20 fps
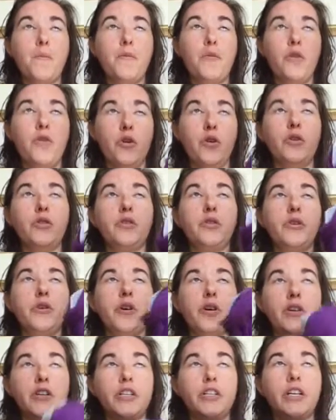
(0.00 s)

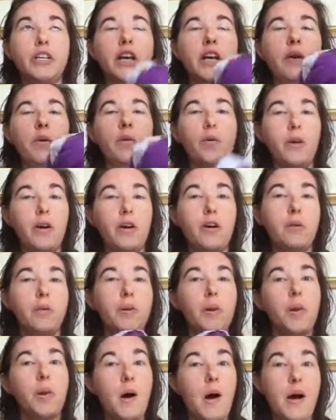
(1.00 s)
non-crochet
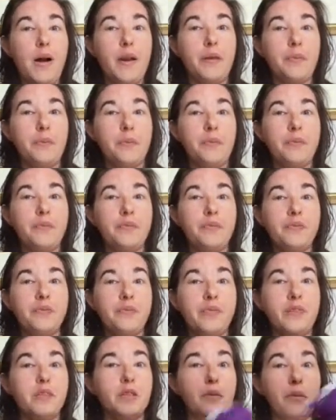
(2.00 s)
wearable item.
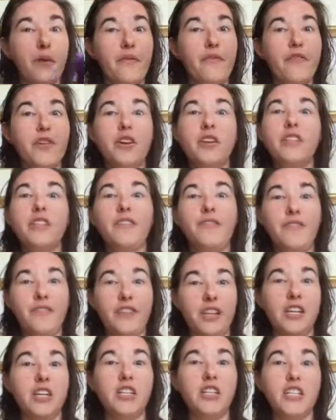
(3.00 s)
So my first
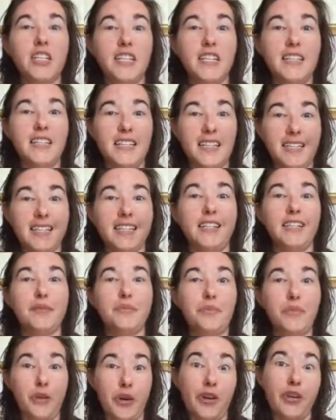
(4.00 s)
finished
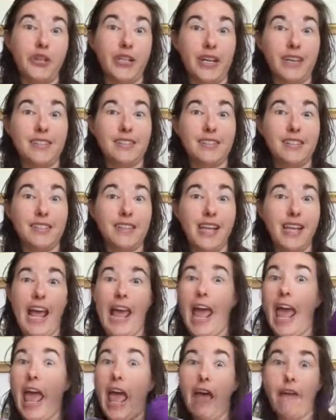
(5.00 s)
knitted project
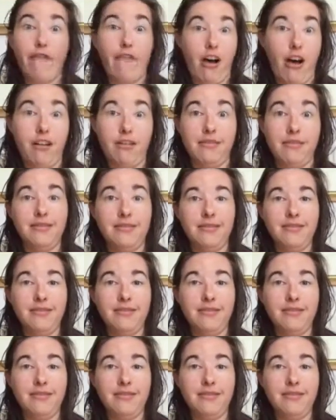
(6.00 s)
ever.